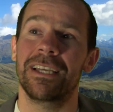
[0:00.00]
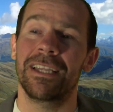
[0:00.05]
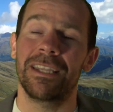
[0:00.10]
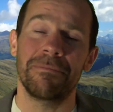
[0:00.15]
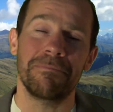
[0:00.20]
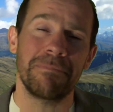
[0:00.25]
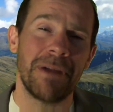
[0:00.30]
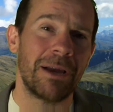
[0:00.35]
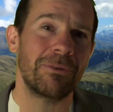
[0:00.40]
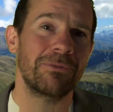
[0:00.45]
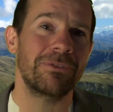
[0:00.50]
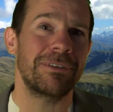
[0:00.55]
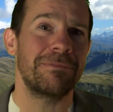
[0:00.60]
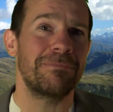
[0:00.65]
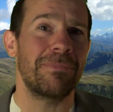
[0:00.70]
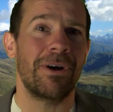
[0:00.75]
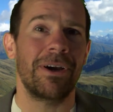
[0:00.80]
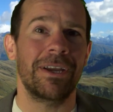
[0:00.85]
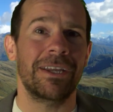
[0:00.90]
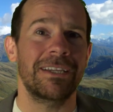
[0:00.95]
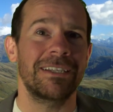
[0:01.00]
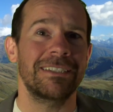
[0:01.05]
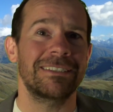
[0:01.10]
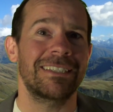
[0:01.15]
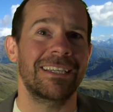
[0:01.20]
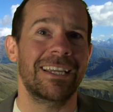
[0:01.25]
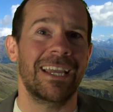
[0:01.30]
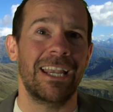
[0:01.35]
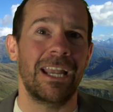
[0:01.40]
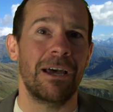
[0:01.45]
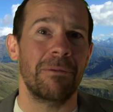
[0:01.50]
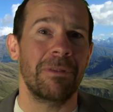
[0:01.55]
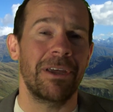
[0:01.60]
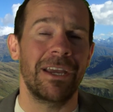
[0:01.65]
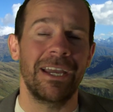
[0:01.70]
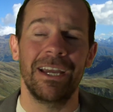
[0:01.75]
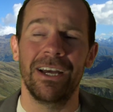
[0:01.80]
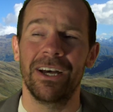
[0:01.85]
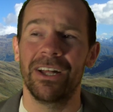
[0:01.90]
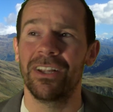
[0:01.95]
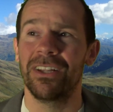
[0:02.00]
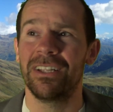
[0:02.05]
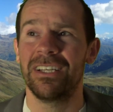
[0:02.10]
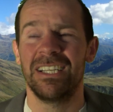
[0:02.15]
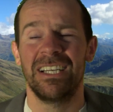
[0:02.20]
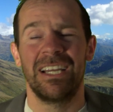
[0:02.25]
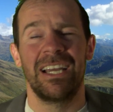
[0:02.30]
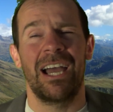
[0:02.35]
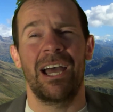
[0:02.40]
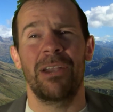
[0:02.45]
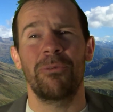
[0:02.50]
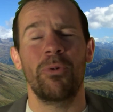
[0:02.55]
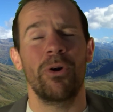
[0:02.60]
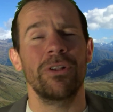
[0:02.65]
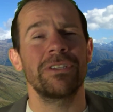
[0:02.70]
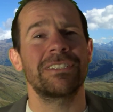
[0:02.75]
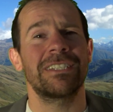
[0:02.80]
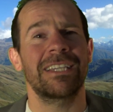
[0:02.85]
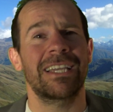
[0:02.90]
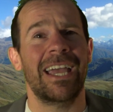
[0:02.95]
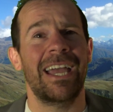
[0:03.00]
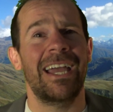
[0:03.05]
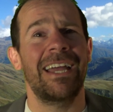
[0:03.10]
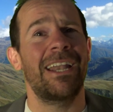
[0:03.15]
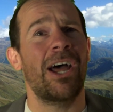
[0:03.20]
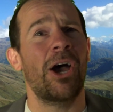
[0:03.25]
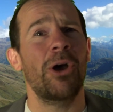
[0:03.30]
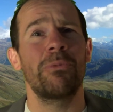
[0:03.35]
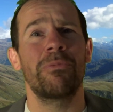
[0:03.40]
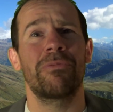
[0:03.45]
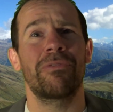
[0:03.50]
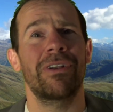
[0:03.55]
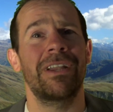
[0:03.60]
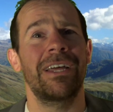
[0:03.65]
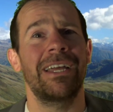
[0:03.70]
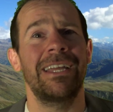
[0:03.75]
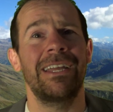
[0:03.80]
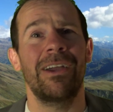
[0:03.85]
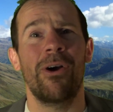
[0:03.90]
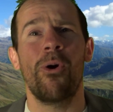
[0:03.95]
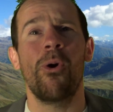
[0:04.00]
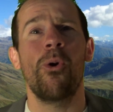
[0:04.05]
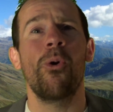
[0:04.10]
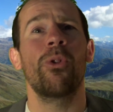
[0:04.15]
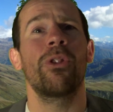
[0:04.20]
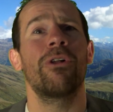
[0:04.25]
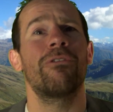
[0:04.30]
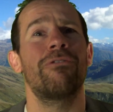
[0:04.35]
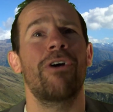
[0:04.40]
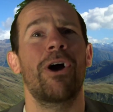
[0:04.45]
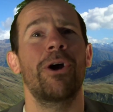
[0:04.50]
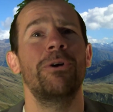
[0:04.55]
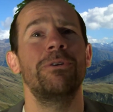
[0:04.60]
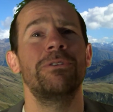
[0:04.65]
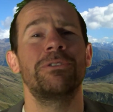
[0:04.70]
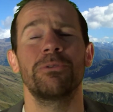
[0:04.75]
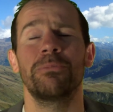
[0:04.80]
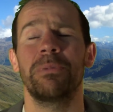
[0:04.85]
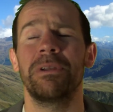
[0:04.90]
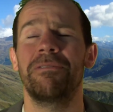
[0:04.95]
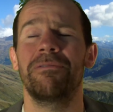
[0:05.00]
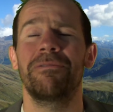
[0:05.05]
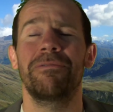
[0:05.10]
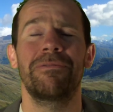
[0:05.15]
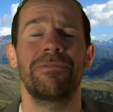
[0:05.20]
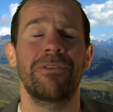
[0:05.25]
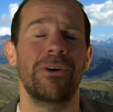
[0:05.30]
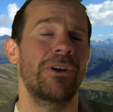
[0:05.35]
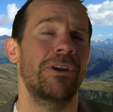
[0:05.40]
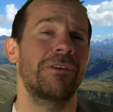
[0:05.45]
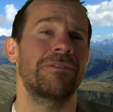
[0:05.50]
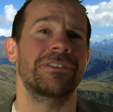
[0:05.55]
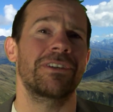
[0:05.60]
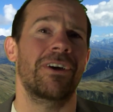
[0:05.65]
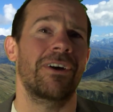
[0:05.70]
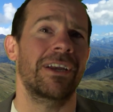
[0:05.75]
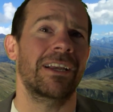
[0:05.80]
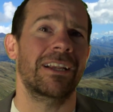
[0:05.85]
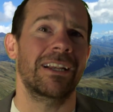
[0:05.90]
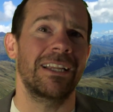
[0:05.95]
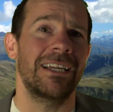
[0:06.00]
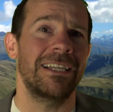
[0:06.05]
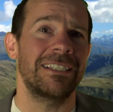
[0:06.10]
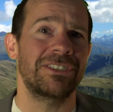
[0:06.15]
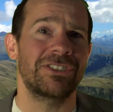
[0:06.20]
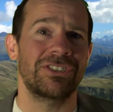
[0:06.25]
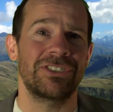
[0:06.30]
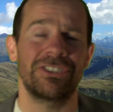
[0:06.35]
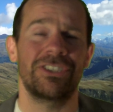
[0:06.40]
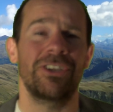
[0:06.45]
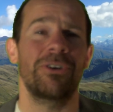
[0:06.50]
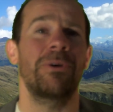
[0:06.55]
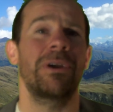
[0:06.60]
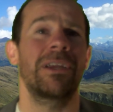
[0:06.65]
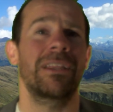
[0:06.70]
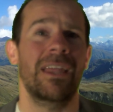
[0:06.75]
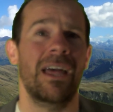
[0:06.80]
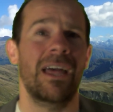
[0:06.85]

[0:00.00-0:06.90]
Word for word: and the mountain bikers to get up the hill. And once again, hopefully, all the roads will be full of cyclists doing